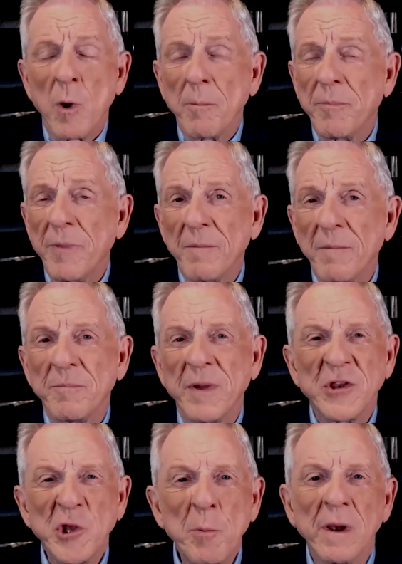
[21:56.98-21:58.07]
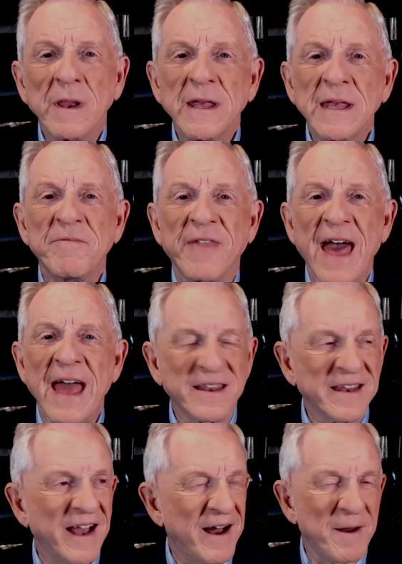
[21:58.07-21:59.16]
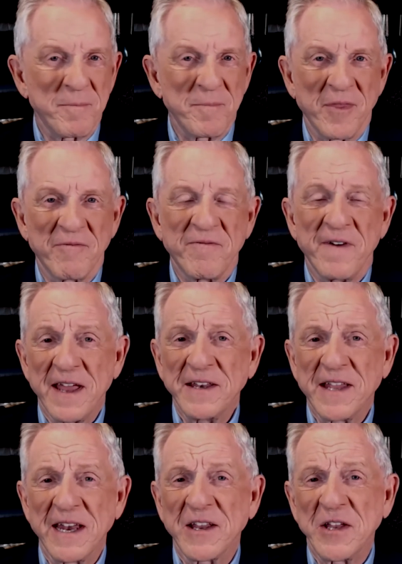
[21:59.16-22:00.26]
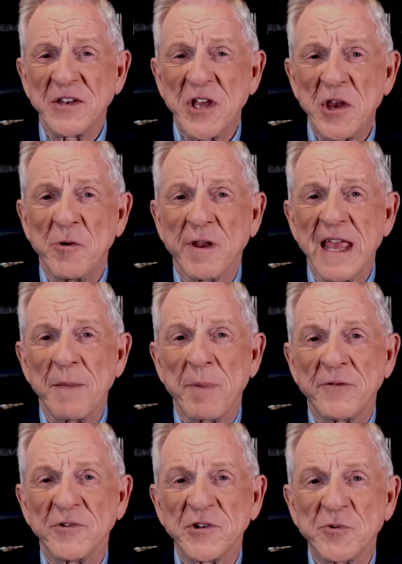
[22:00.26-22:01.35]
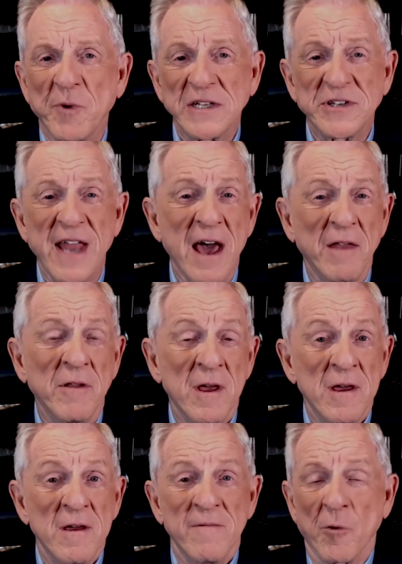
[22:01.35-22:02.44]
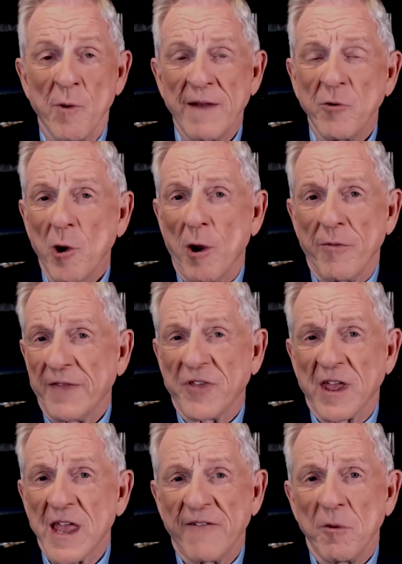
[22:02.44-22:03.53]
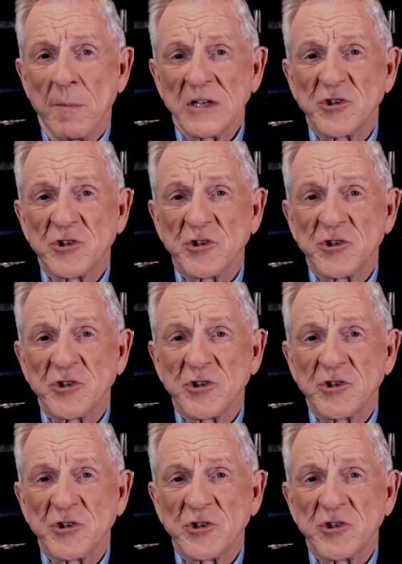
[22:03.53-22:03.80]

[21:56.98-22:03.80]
Well, but you believe that the Fed can continue to keep interest rates down forever, or that the government